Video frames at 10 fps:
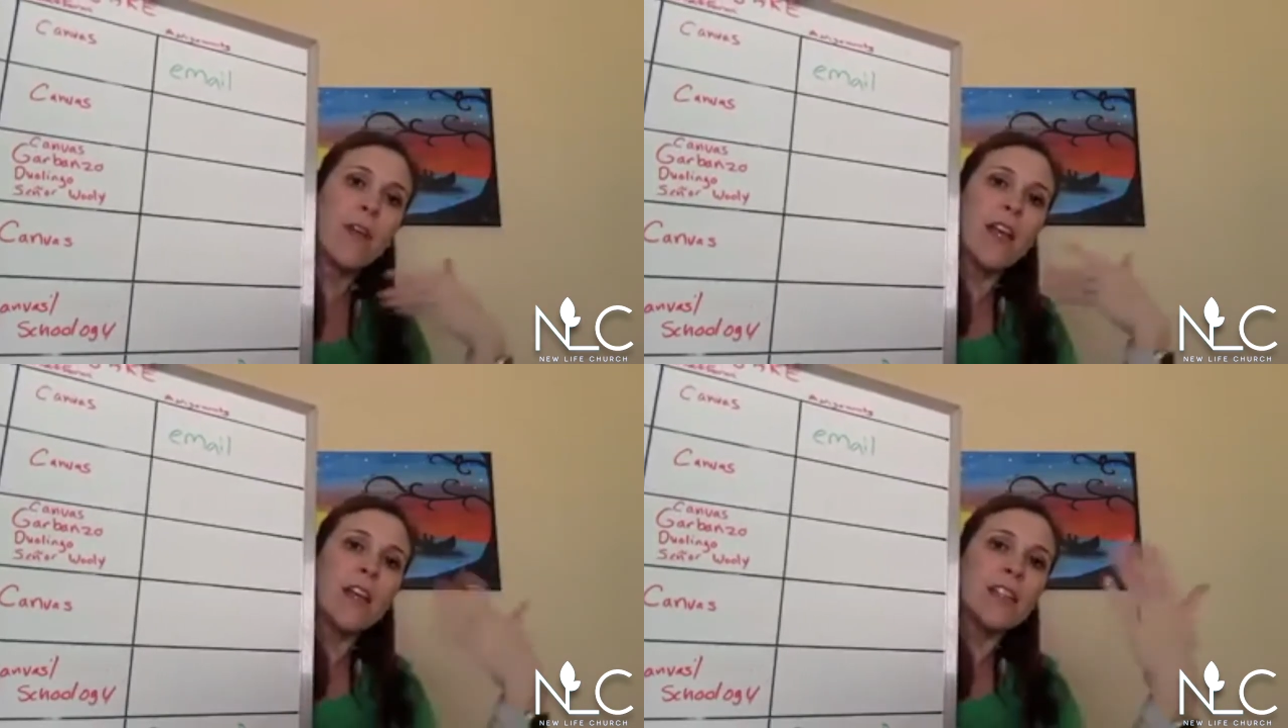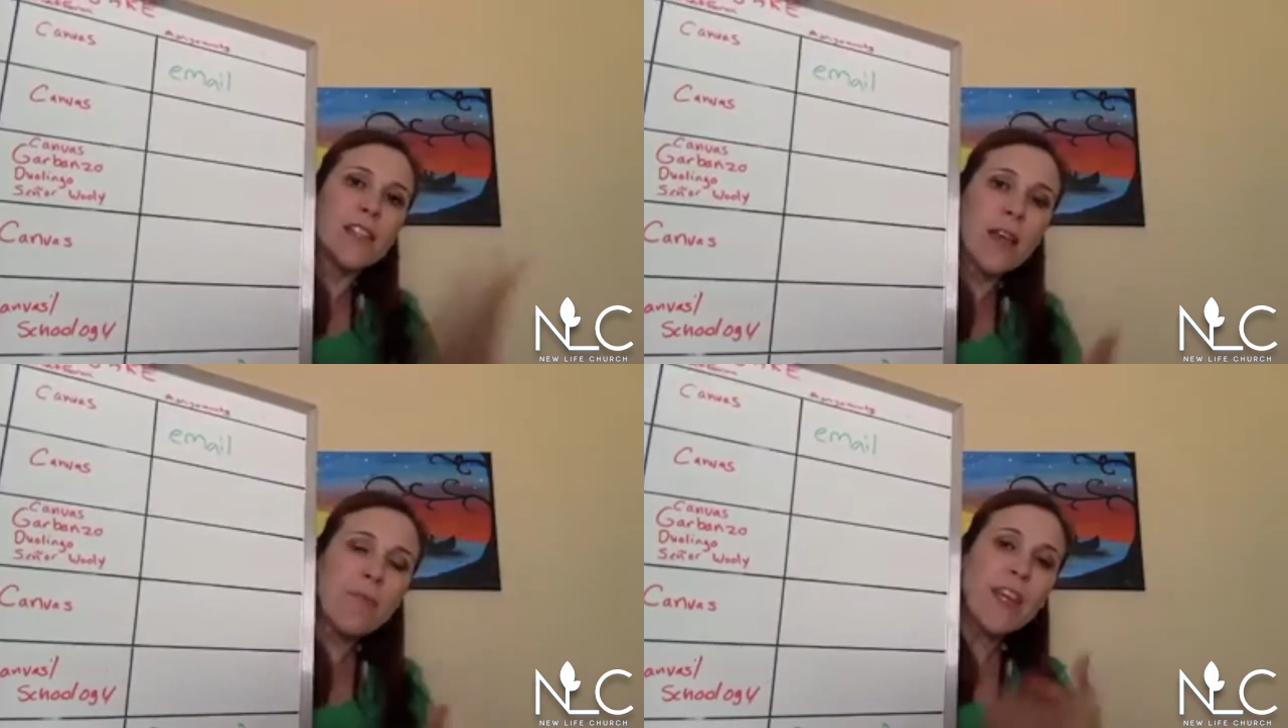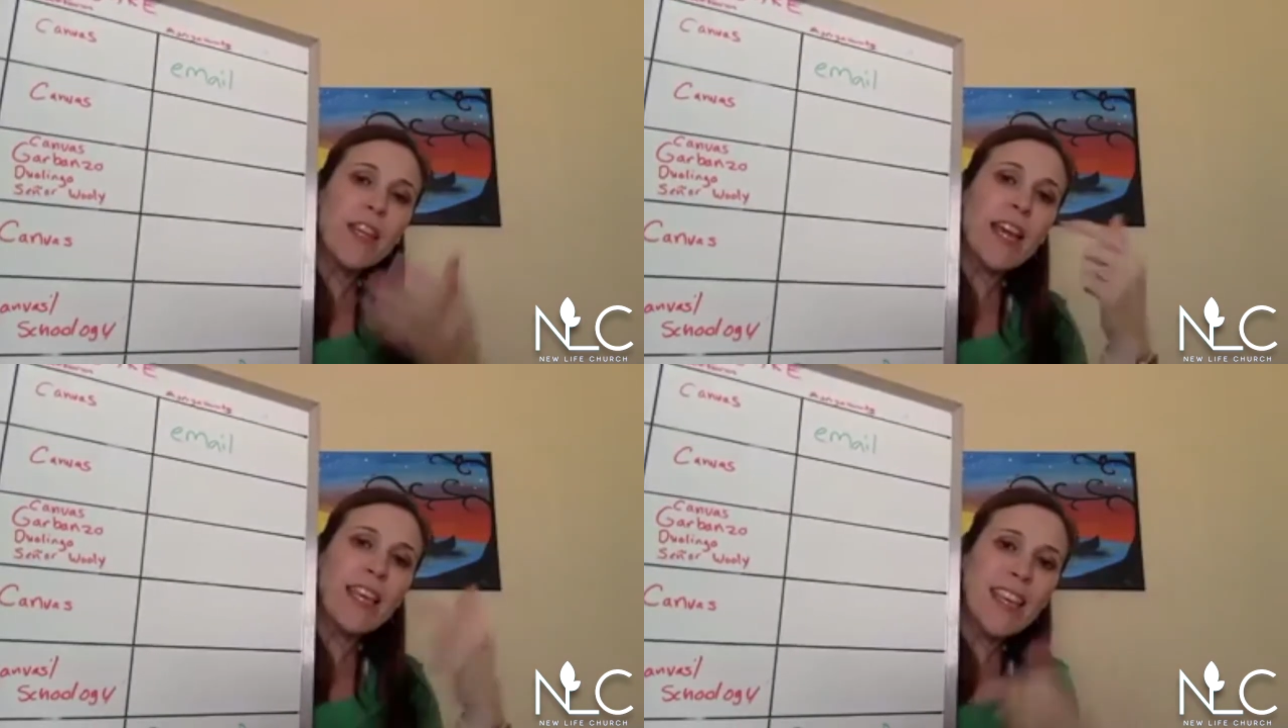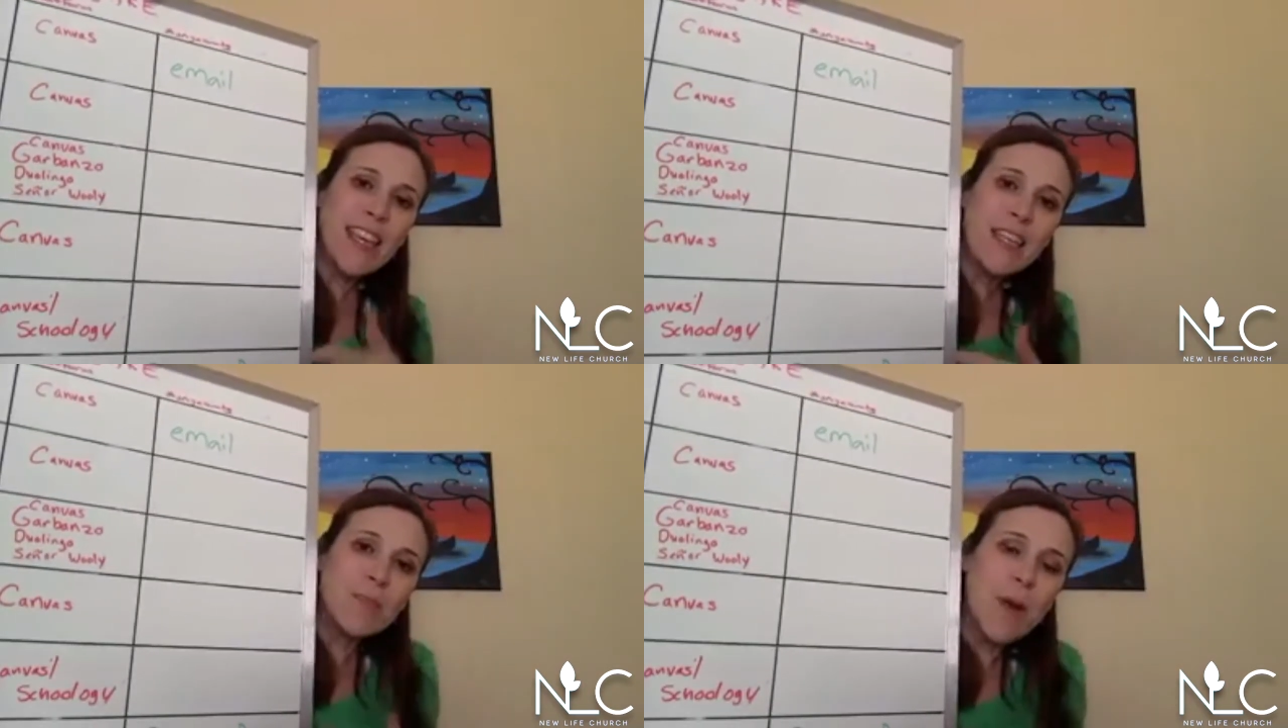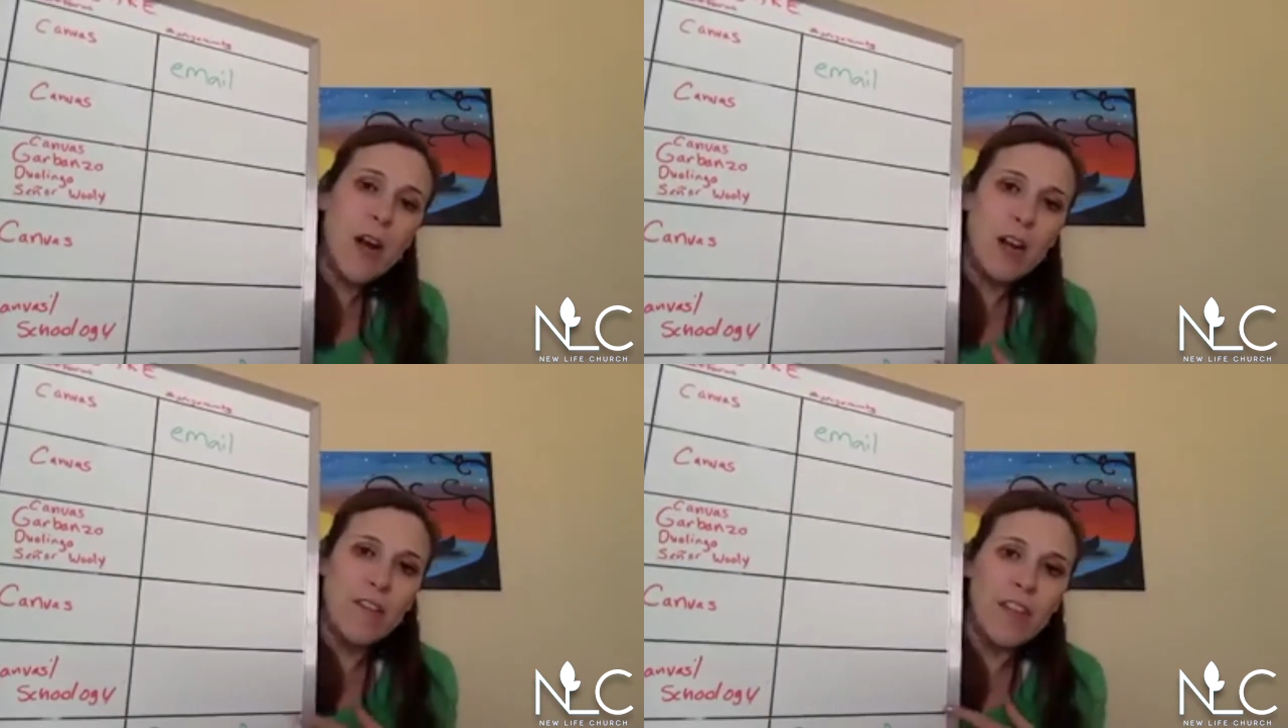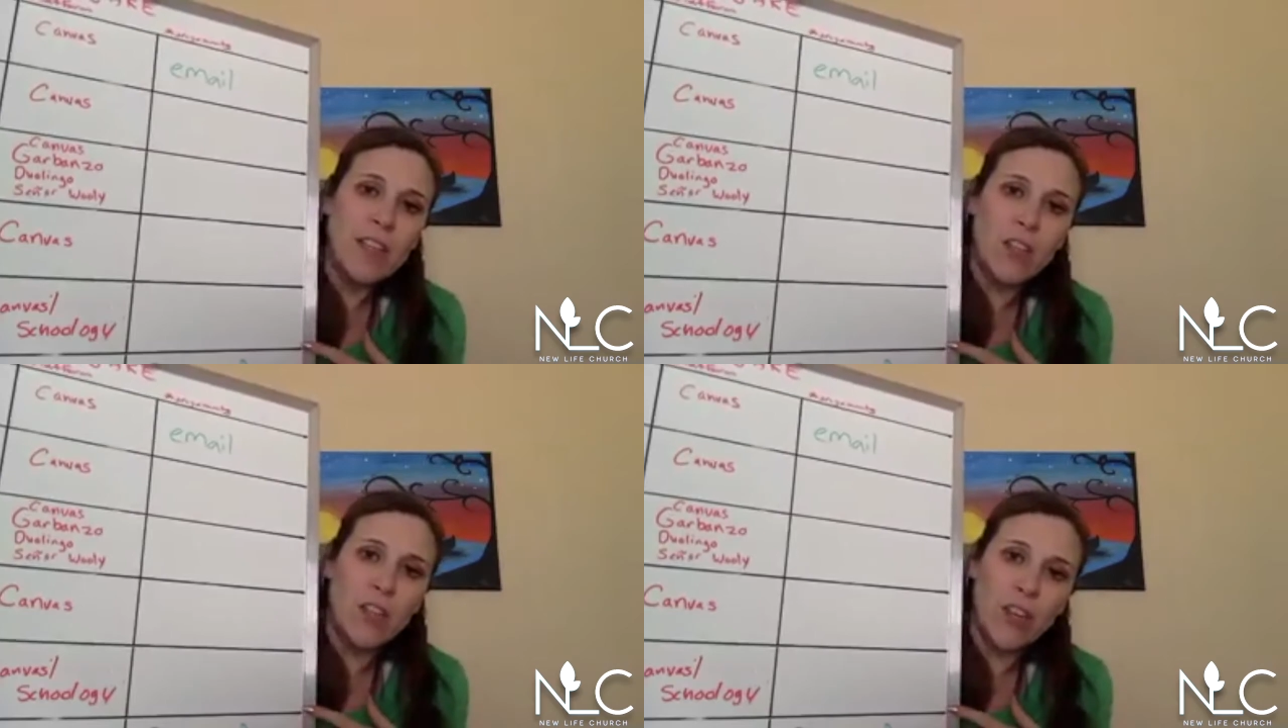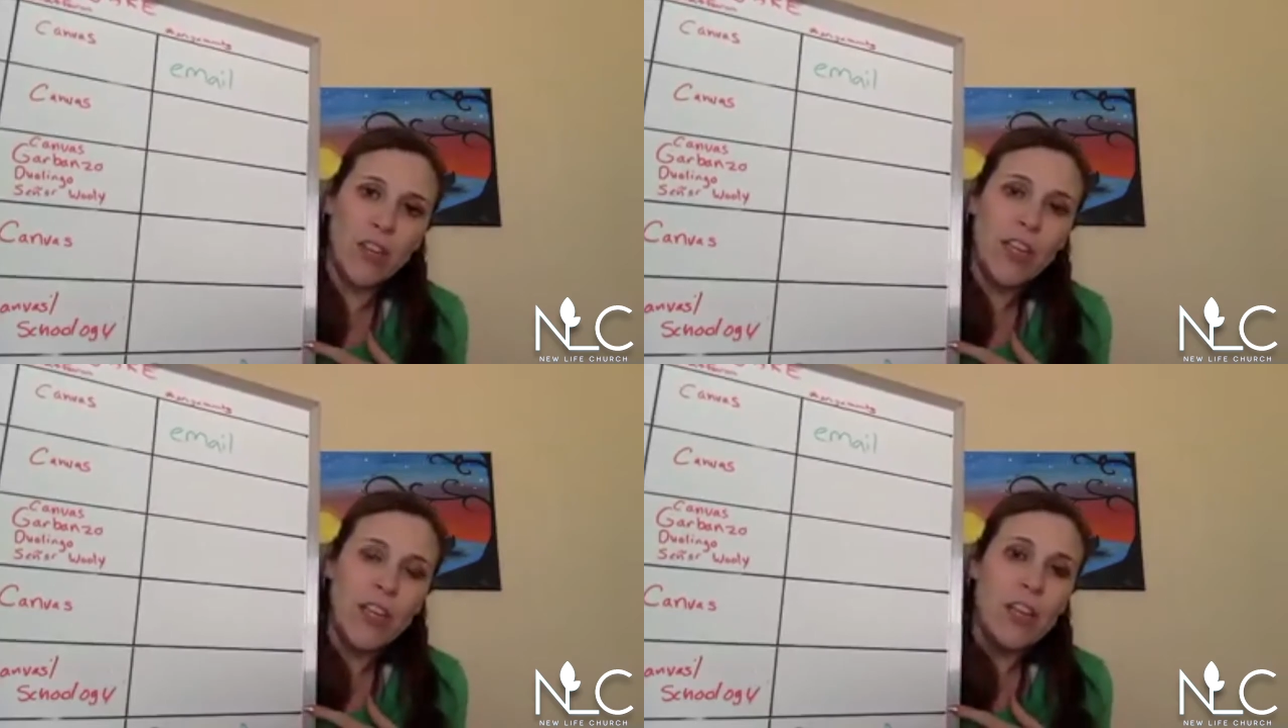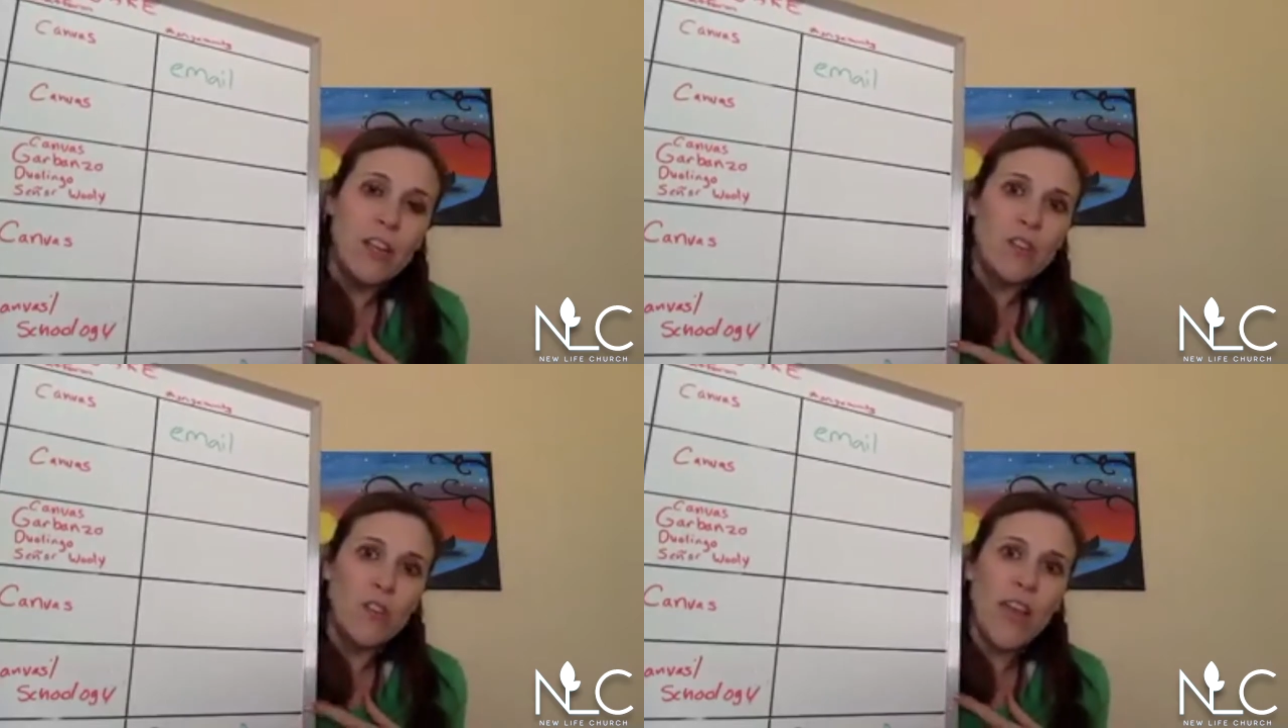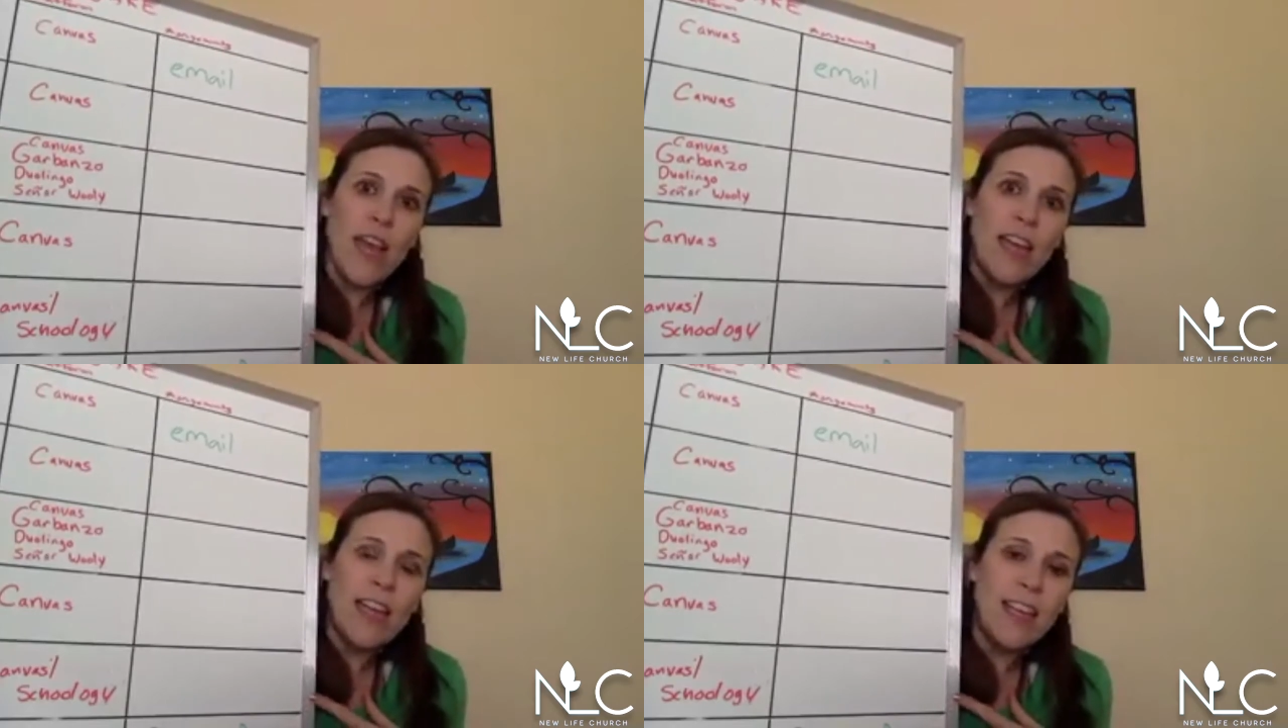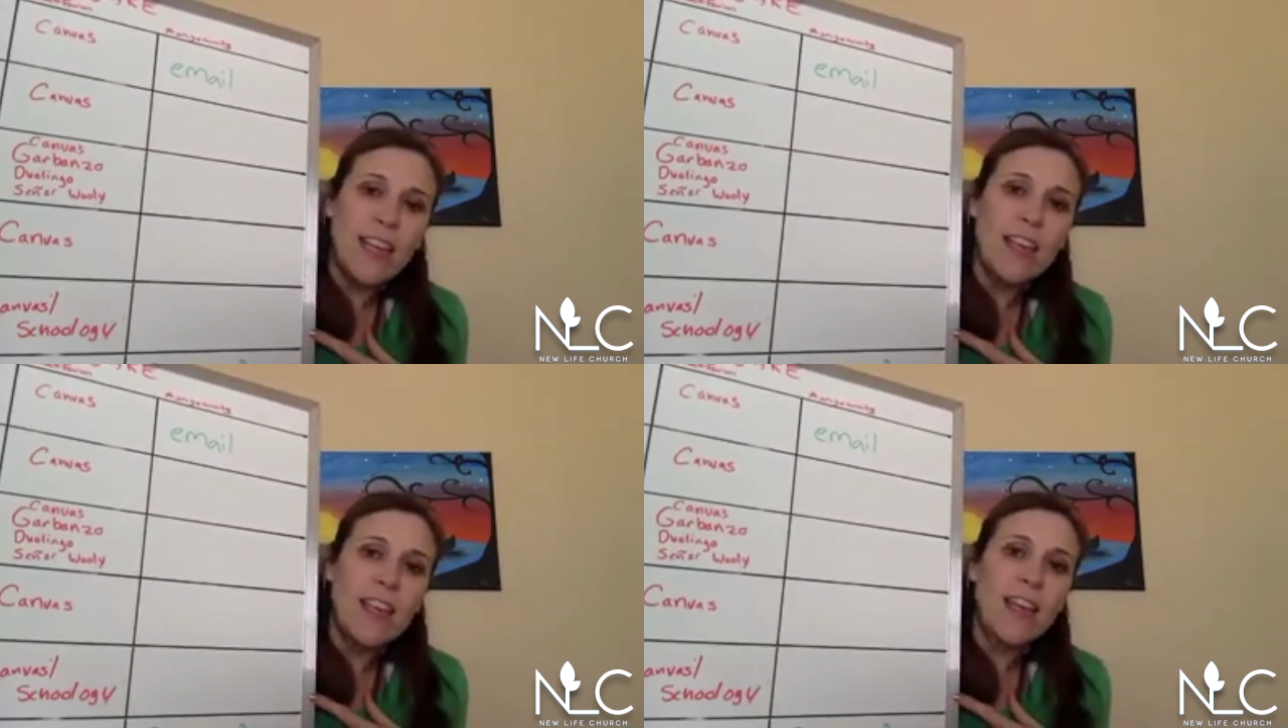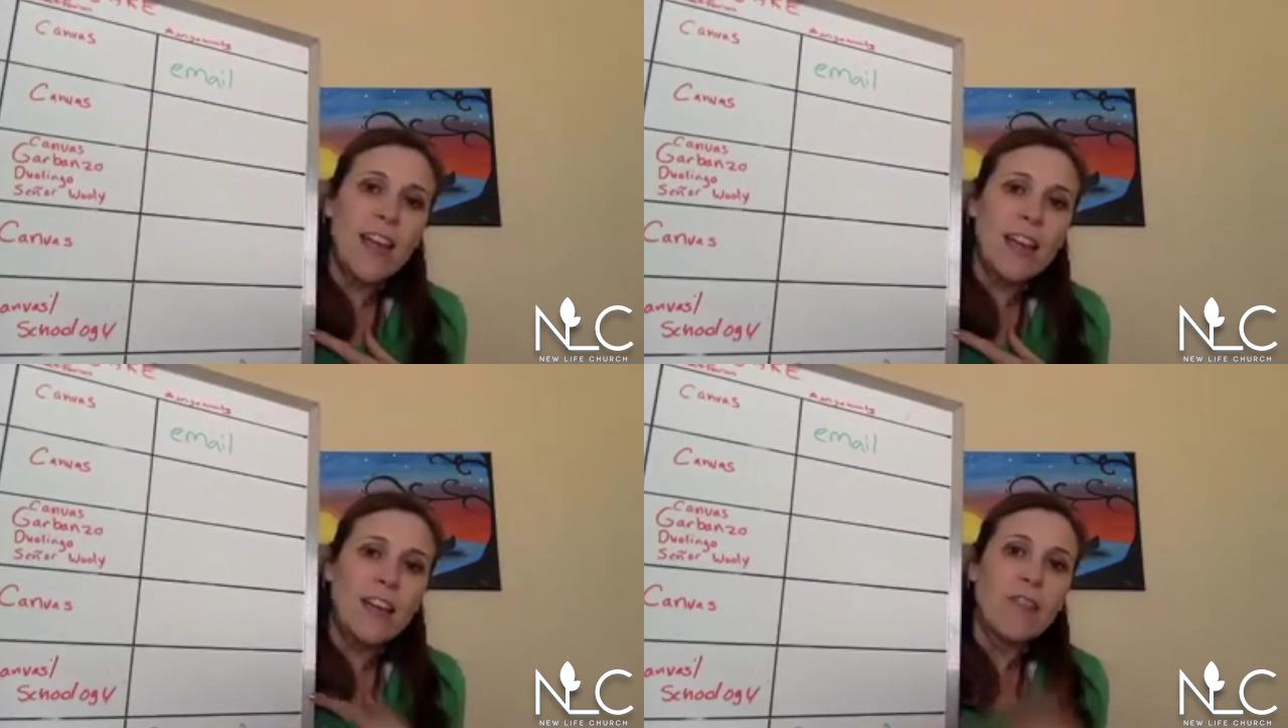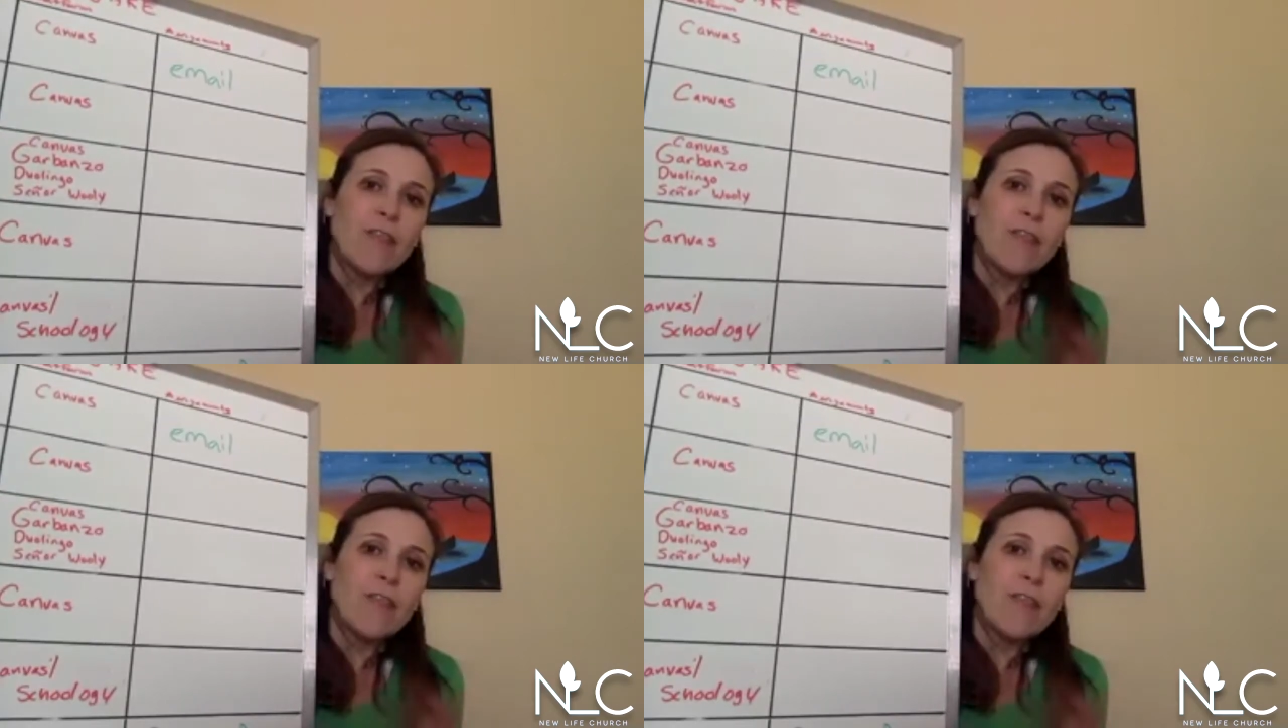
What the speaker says: something that he's part of his learning, so that he kind of,